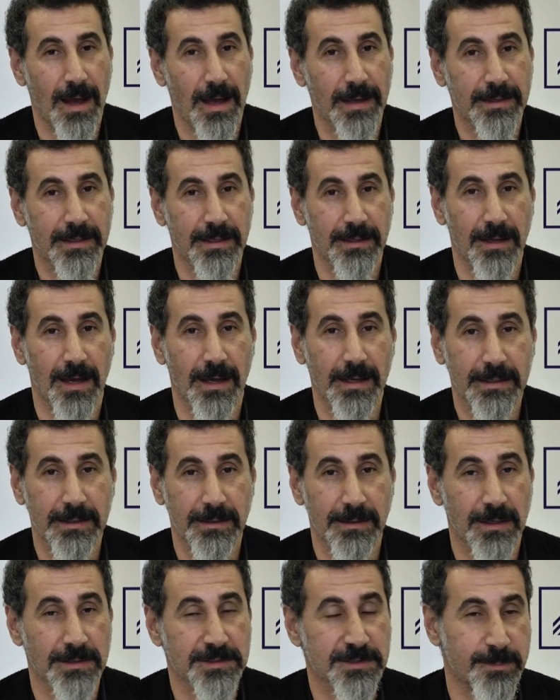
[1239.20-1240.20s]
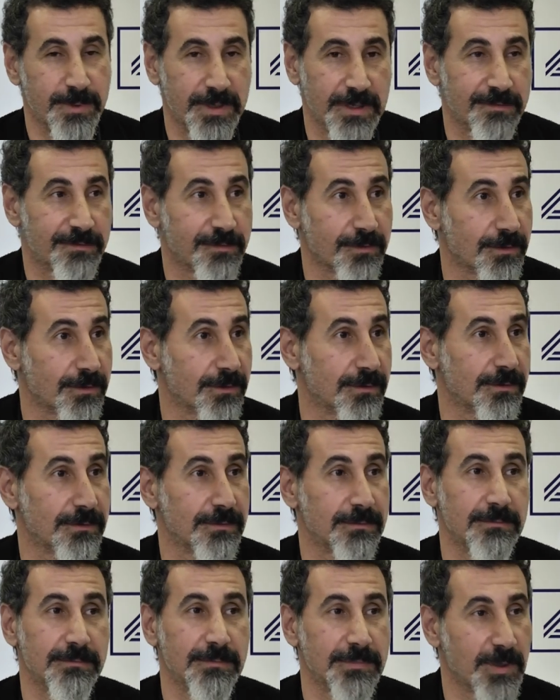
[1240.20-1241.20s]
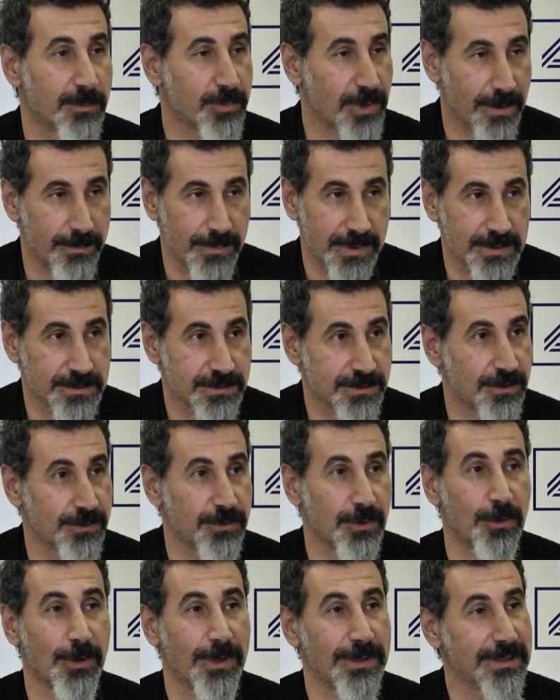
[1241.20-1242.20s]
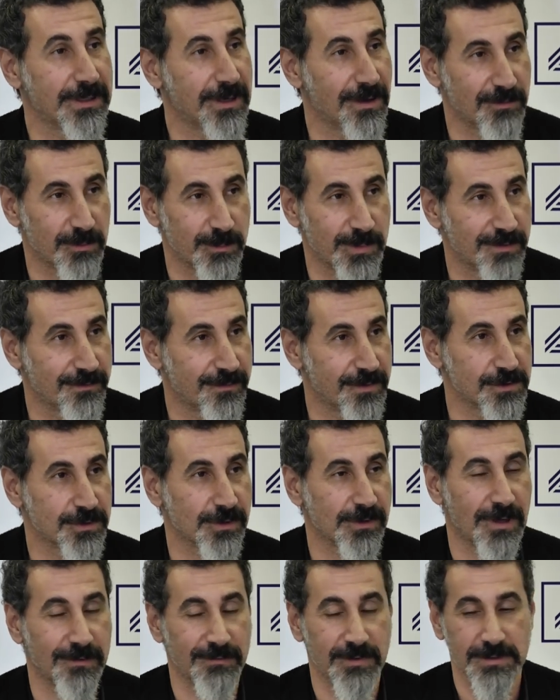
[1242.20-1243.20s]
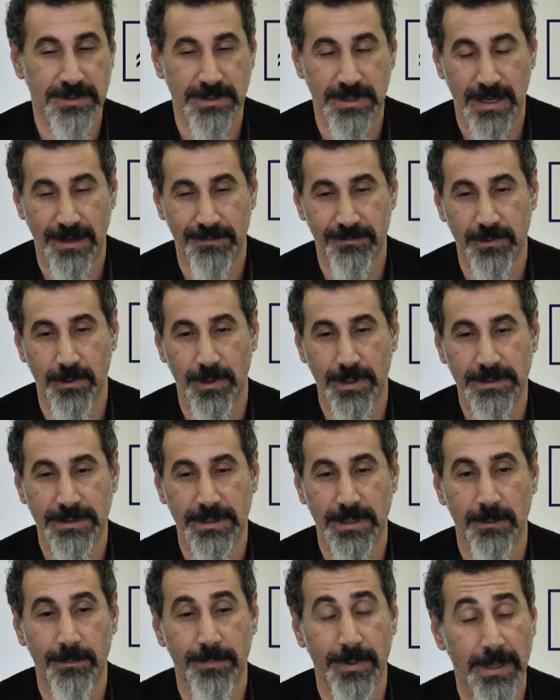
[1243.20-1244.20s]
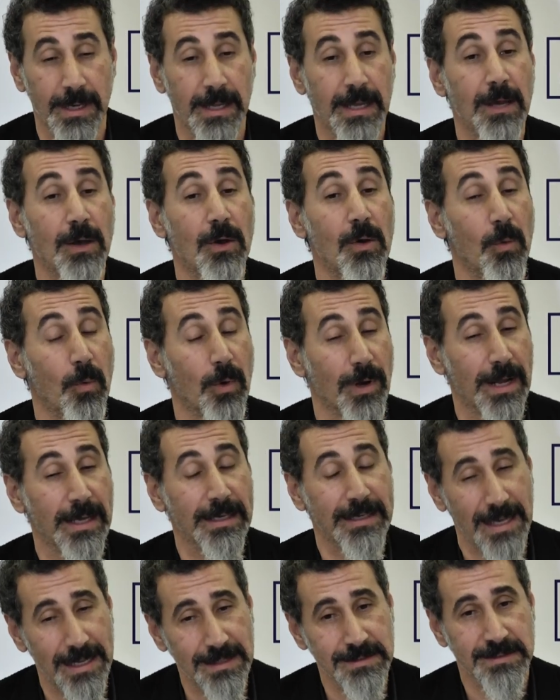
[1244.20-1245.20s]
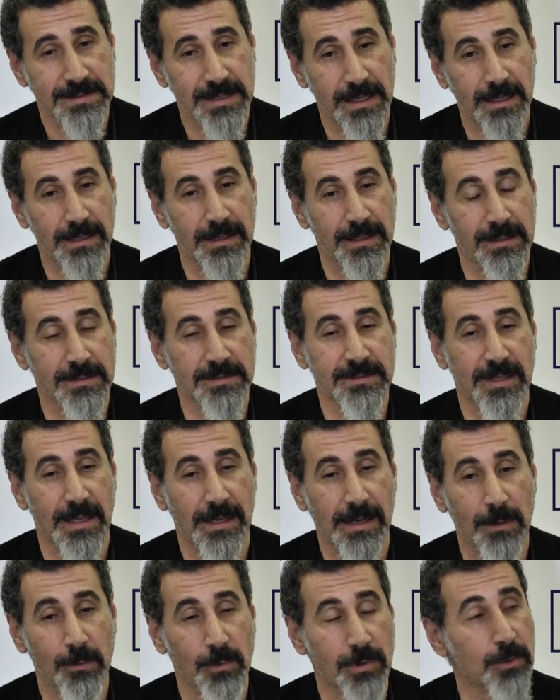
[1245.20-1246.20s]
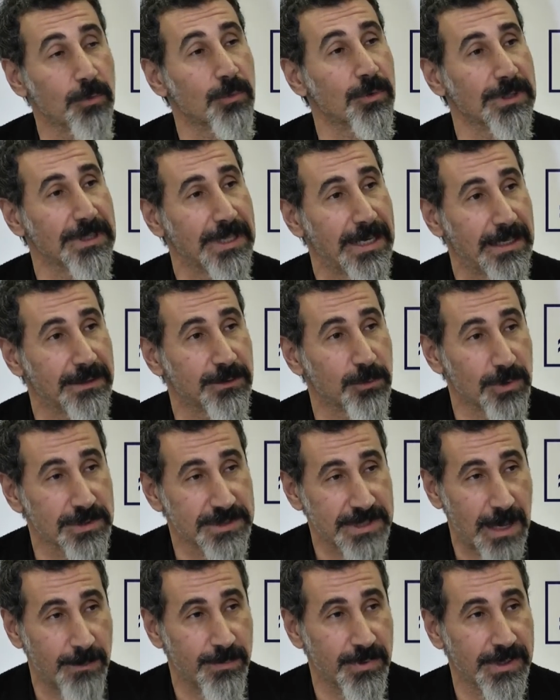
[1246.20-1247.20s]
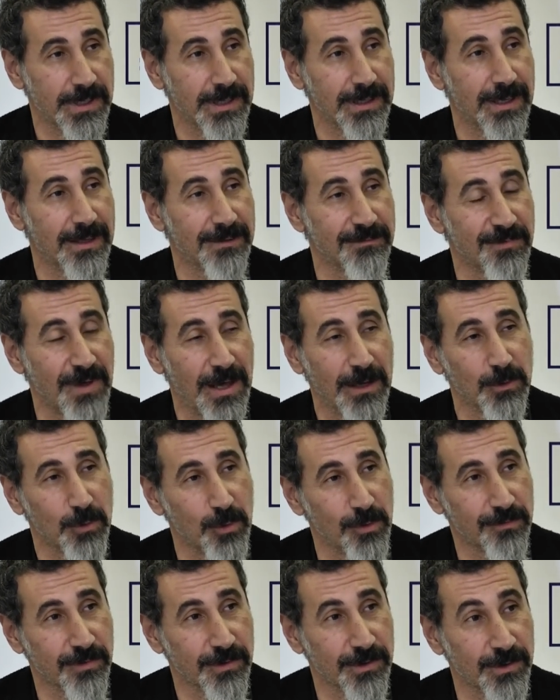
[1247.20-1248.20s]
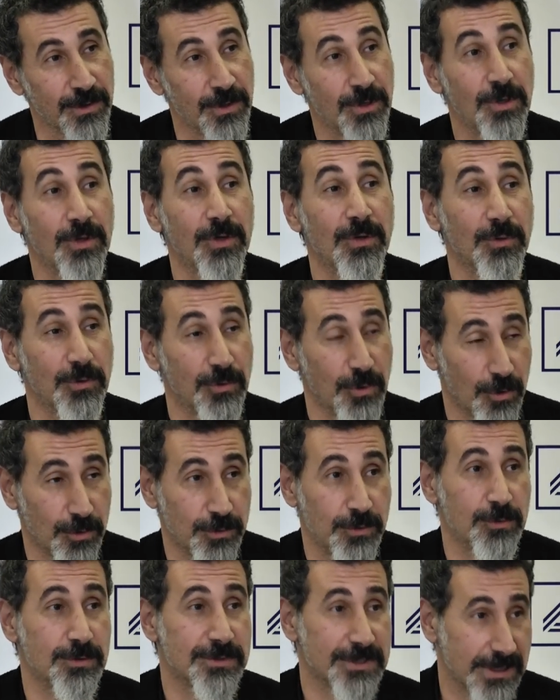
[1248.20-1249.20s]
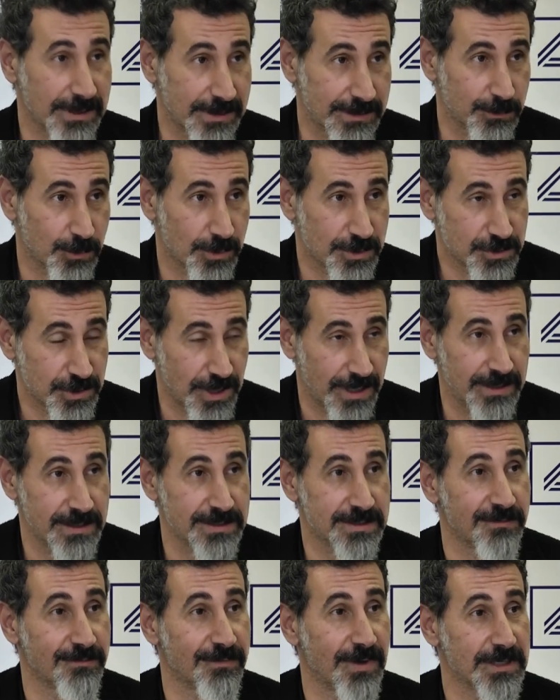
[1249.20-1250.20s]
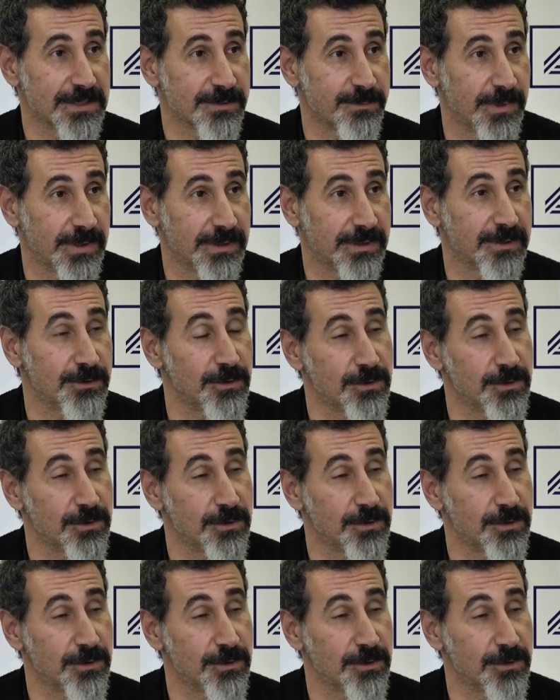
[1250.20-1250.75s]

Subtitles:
I cannot speak for the Prime Minister nor any government official, obviously, I have no idea. But what I can say is that I wouldn't relate what's happening in Vancouver nor New Zealand with Chinese investment.